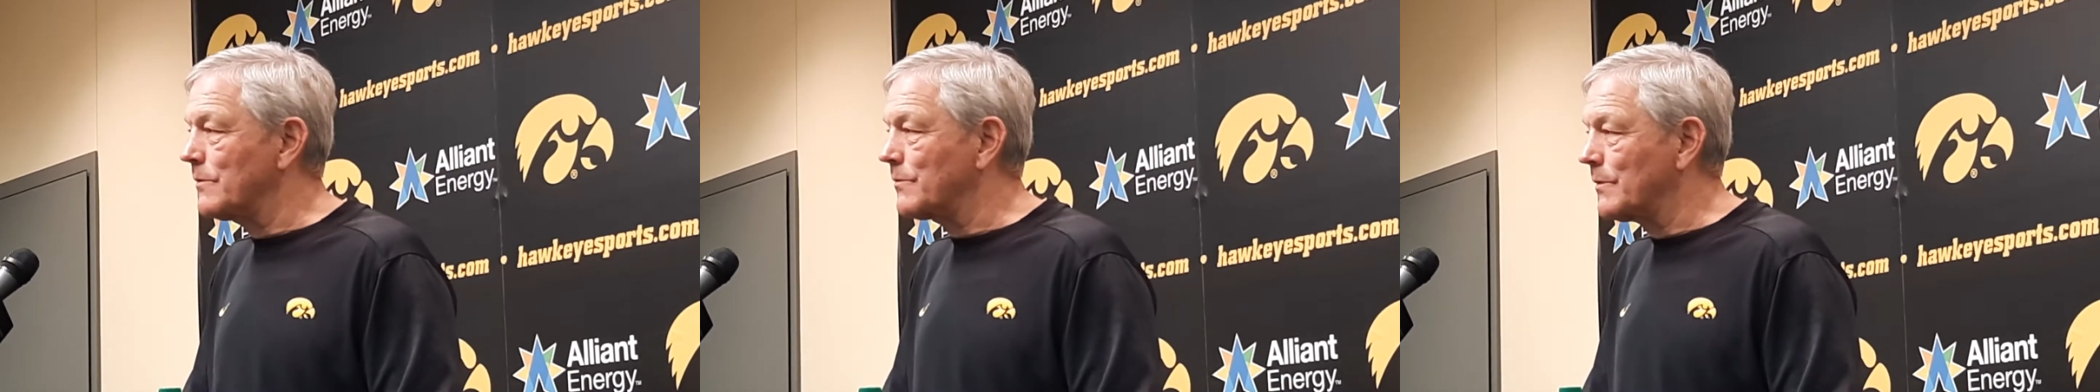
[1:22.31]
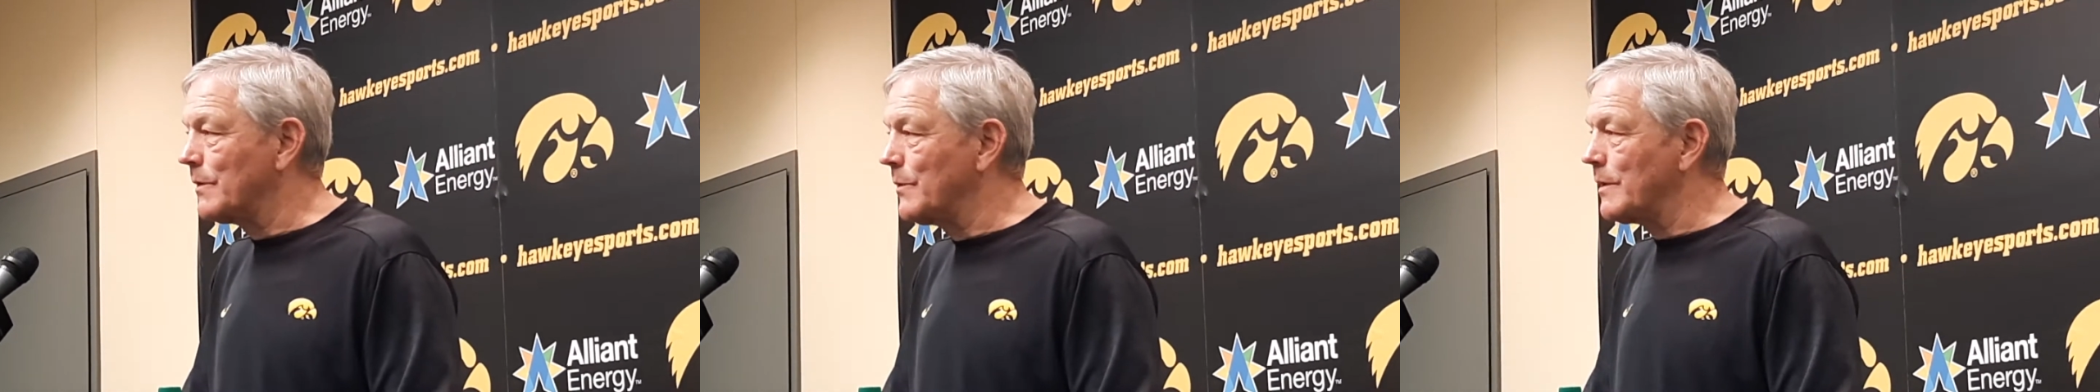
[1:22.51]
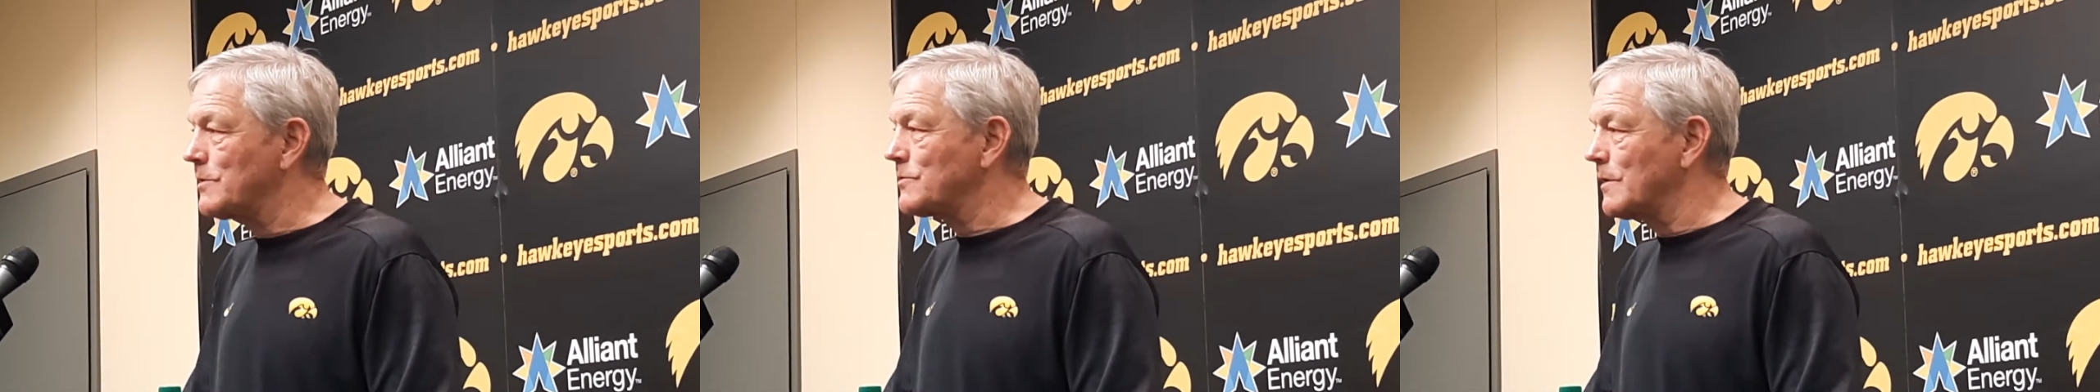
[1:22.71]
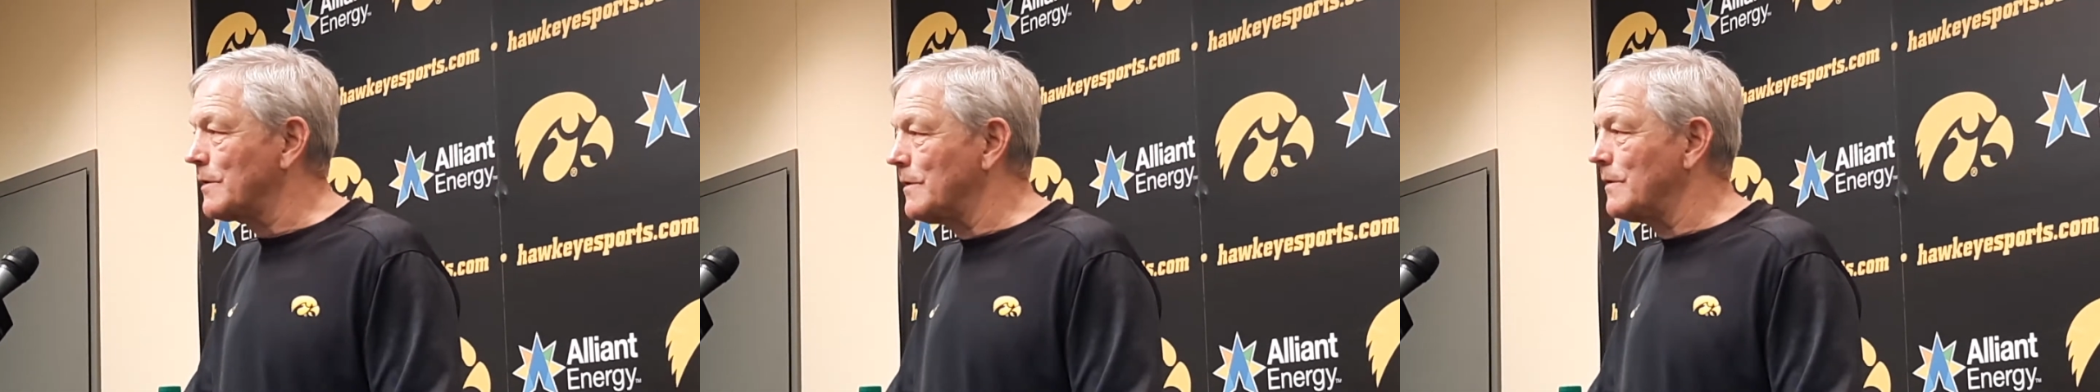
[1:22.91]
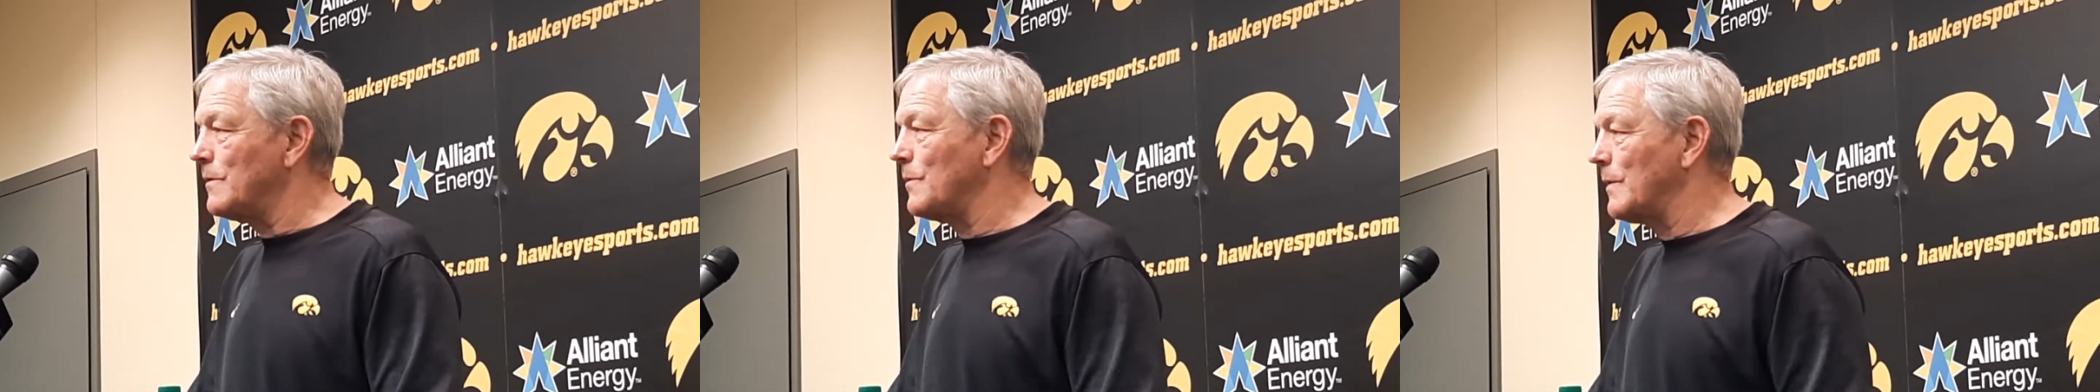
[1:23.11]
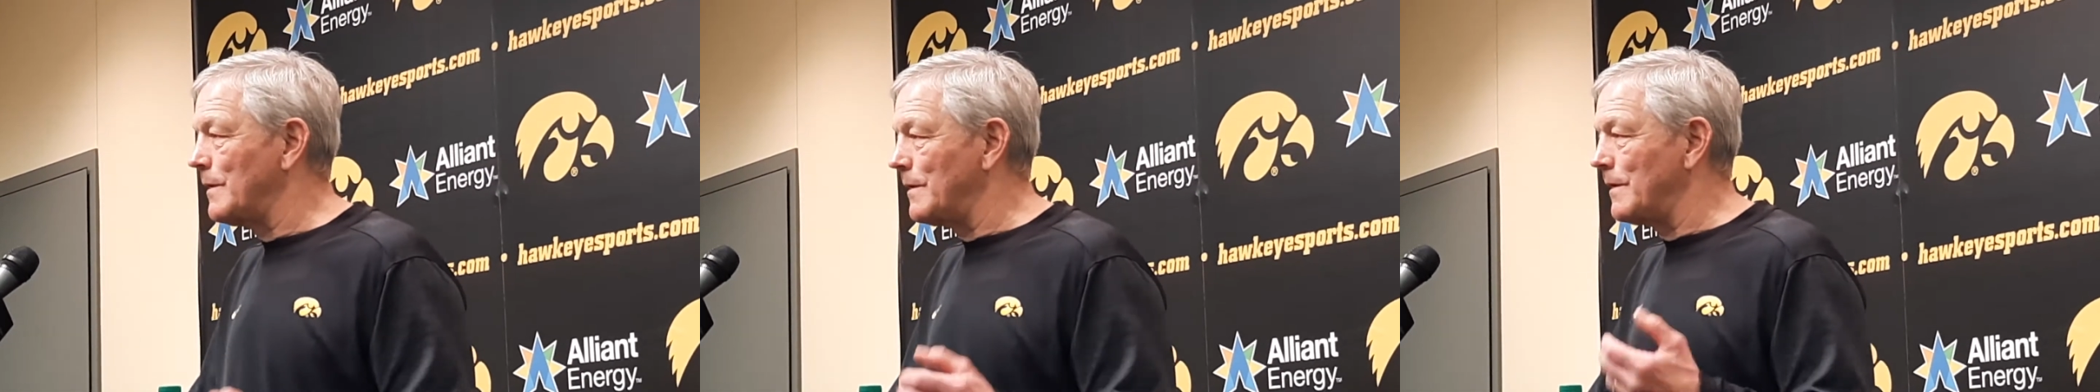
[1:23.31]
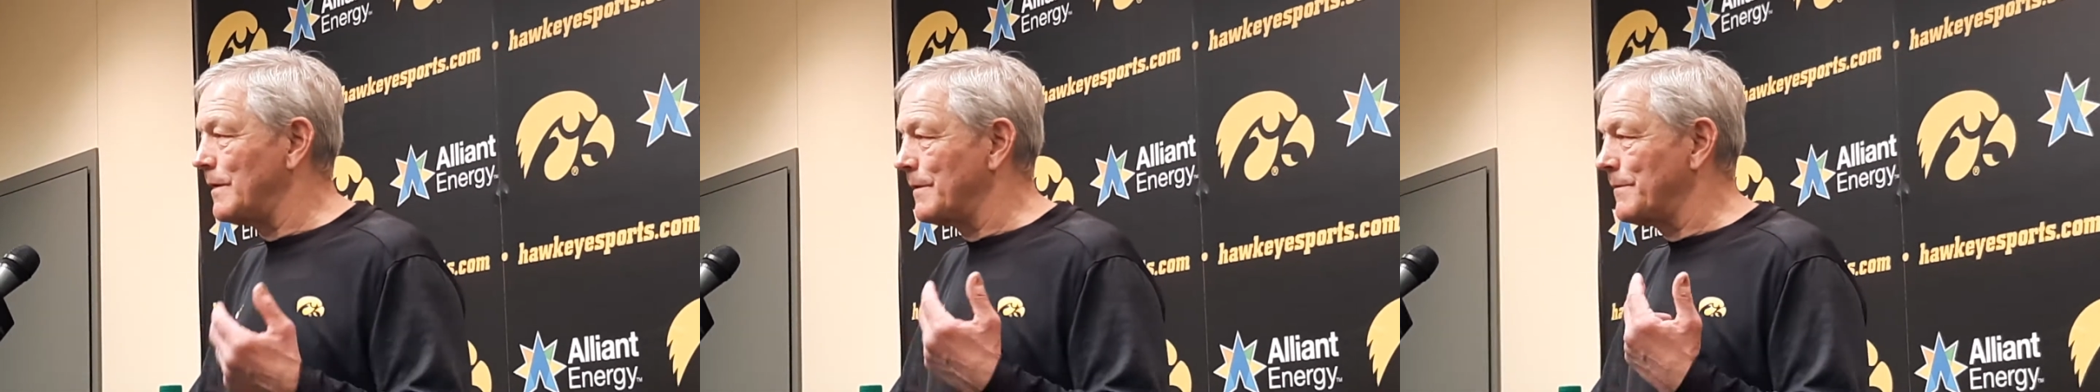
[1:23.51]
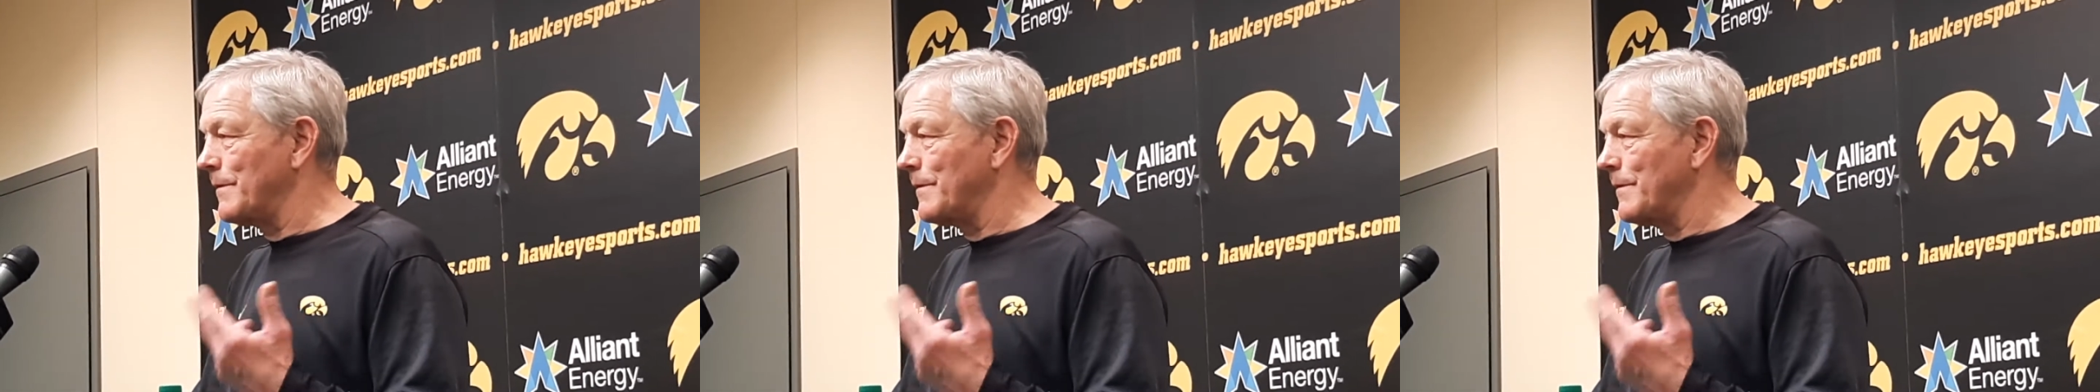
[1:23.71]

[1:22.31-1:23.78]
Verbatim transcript: three weeks ago where,